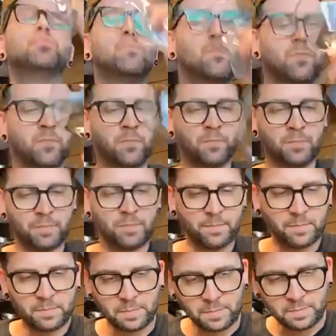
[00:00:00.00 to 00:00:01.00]
Mm.
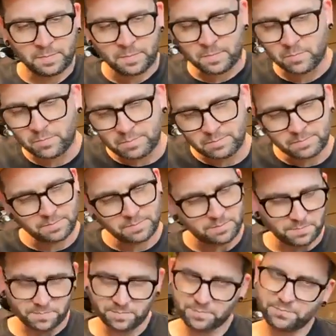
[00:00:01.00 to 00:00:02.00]

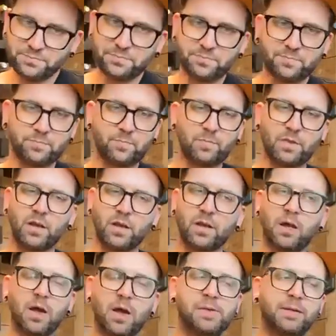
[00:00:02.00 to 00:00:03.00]

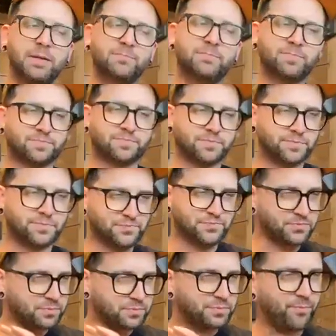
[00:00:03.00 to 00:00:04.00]
I mean,
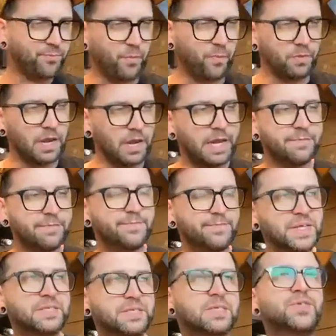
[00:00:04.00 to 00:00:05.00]
if
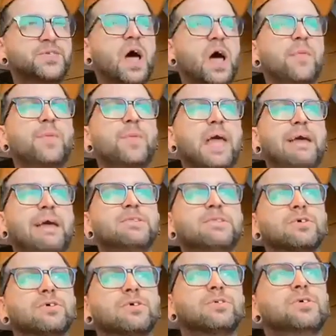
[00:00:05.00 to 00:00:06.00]
this is not the
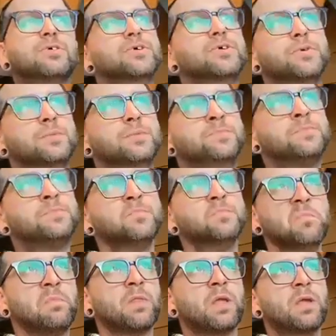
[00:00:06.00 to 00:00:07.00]
answer to
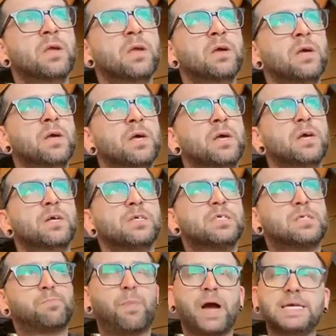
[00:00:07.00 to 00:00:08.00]

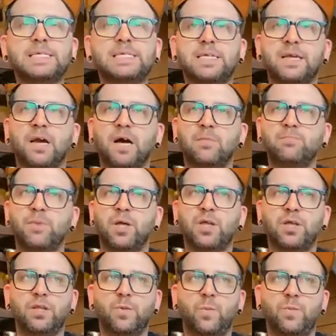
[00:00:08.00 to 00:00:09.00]
spicing up
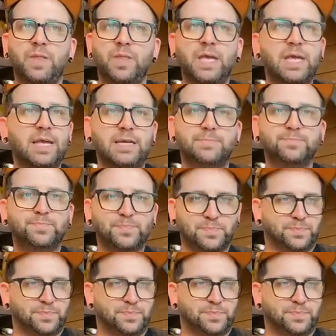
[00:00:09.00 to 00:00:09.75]
the